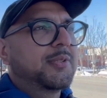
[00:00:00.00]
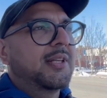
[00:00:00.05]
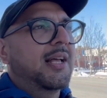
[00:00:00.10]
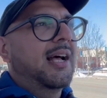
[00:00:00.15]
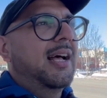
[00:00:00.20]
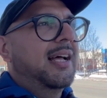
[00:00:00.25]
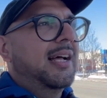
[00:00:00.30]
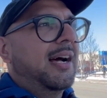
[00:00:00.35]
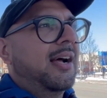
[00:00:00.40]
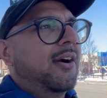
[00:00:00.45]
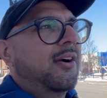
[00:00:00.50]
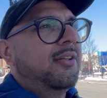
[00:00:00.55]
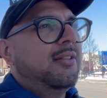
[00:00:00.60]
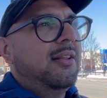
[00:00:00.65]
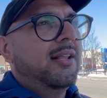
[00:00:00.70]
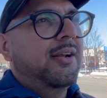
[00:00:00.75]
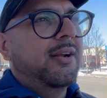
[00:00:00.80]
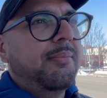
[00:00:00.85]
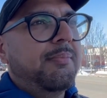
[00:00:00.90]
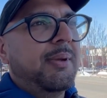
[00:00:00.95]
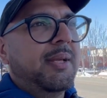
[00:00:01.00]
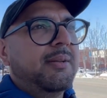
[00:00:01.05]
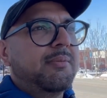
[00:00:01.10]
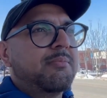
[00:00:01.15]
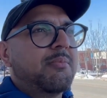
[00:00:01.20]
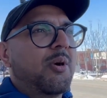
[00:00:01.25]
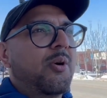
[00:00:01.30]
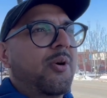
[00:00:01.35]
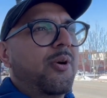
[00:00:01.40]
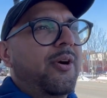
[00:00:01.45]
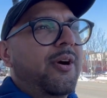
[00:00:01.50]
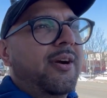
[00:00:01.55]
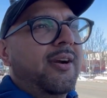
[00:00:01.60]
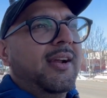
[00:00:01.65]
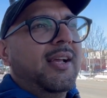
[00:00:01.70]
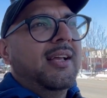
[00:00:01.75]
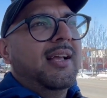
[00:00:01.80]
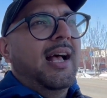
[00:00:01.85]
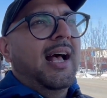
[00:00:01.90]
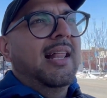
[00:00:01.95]
are a little bit more
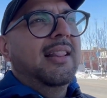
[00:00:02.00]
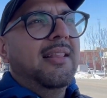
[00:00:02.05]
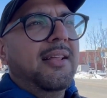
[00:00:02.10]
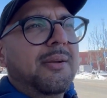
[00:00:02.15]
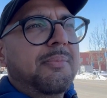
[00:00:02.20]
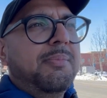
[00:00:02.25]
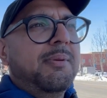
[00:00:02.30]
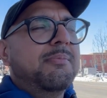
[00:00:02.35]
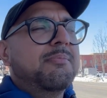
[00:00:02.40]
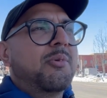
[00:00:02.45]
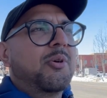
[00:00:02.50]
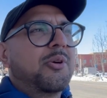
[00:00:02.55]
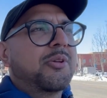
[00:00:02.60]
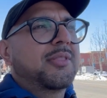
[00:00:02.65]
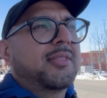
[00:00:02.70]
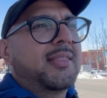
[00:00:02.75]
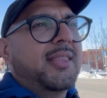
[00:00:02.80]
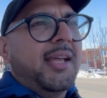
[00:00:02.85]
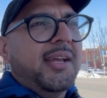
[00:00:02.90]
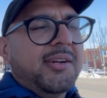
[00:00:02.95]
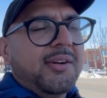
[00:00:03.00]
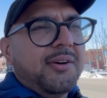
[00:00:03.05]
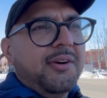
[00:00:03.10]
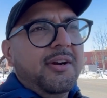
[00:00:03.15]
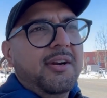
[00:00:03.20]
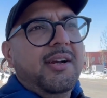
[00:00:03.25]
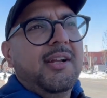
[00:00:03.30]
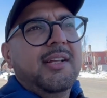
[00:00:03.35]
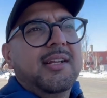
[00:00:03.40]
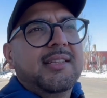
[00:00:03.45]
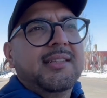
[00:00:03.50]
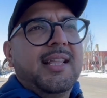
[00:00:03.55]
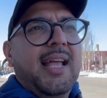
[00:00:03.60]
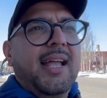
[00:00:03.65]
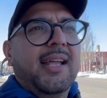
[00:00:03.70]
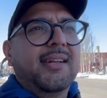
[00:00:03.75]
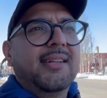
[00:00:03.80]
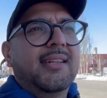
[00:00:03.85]
thicker than